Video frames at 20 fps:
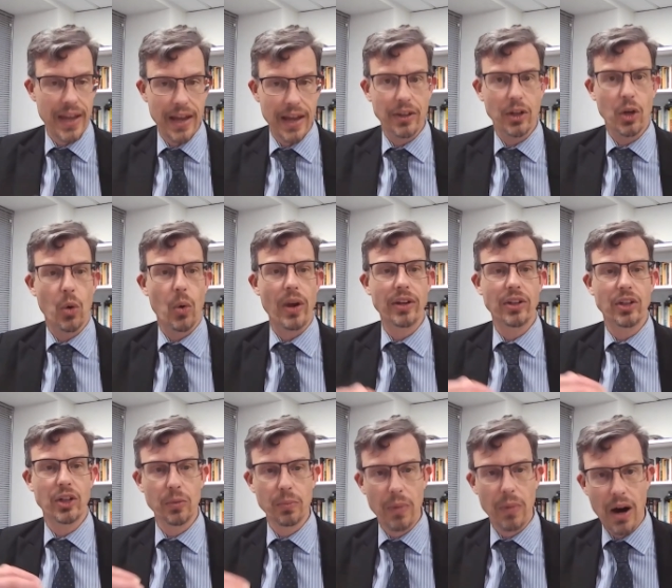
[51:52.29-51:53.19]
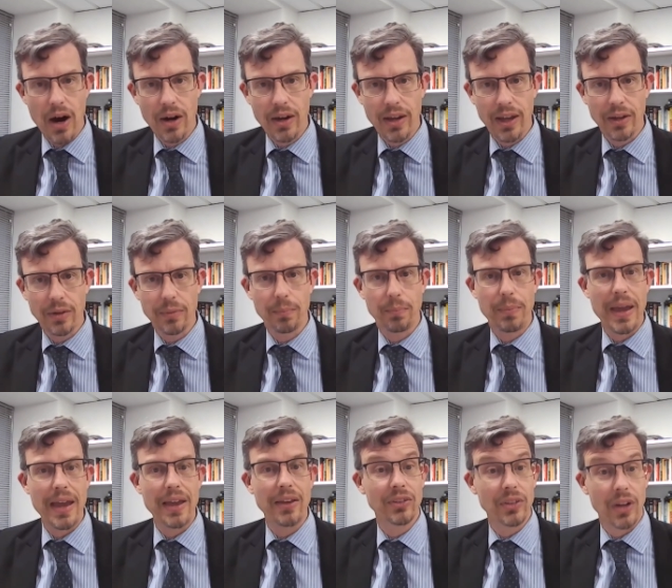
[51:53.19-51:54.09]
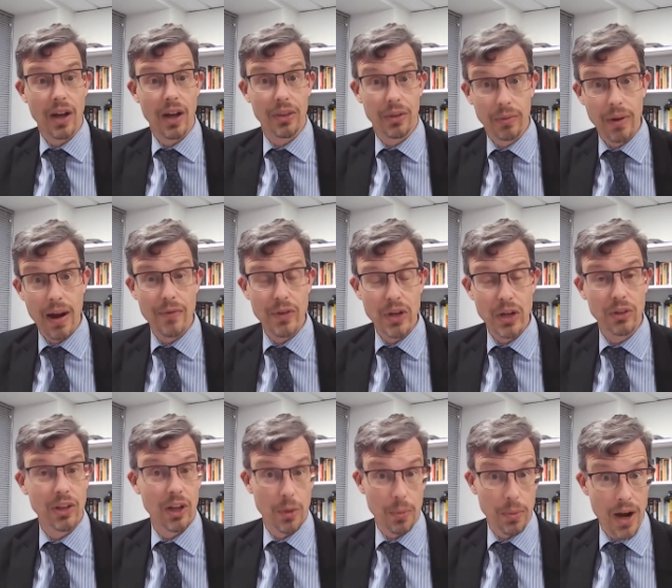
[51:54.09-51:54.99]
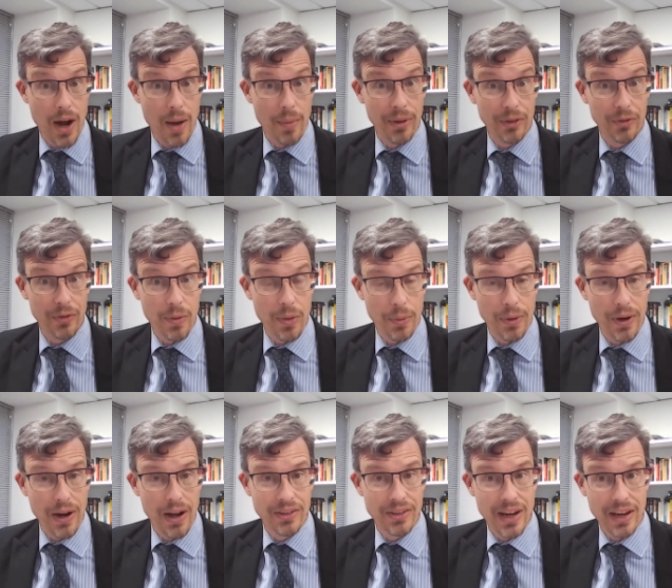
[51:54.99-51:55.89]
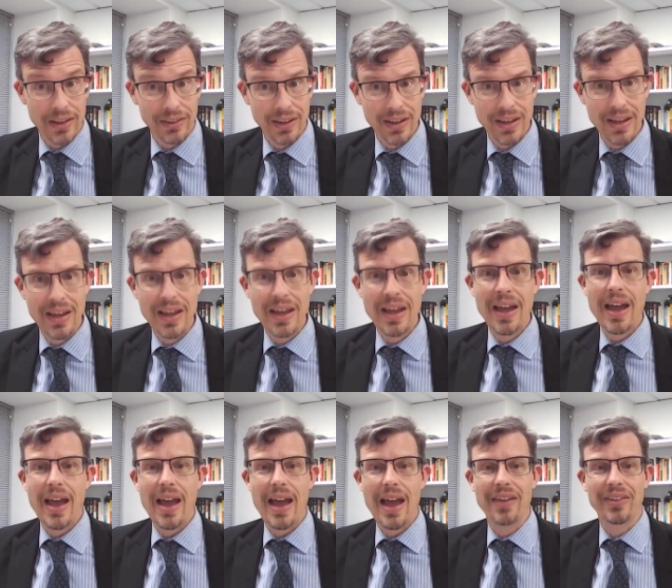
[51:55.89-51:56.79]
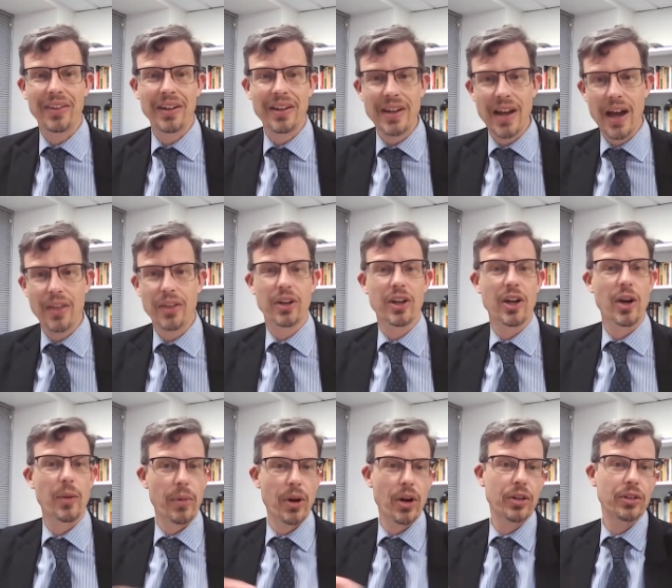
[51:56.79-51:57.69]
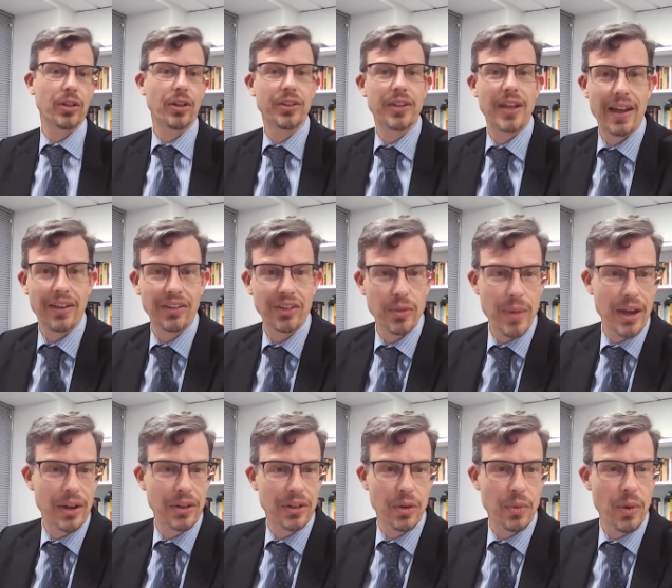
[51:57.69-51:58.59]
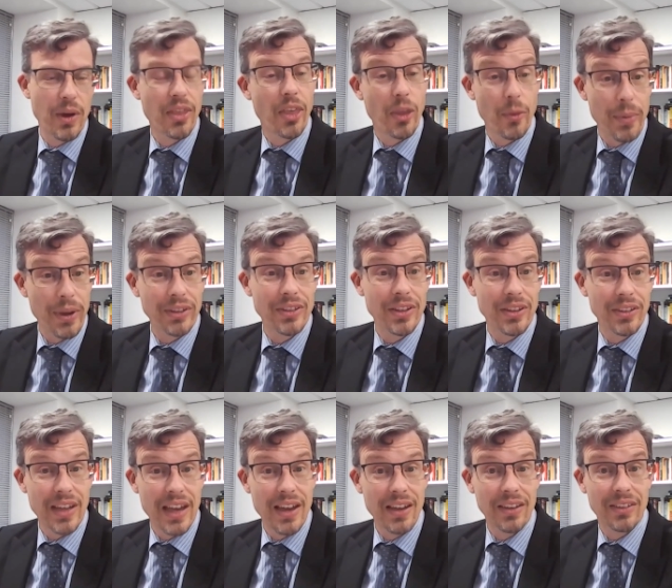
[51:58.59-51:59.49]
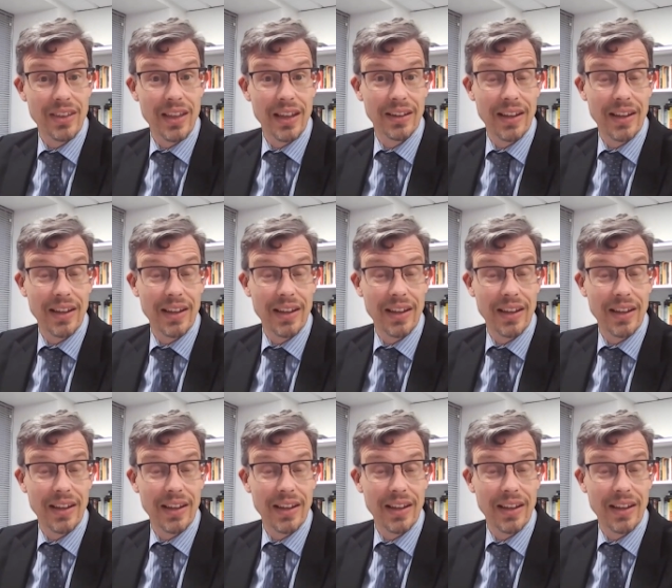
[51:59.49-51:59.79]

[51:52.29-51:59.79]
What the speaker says: debt going to market based on the revenues that are promised from the project as another commercial test to make sure whether the business case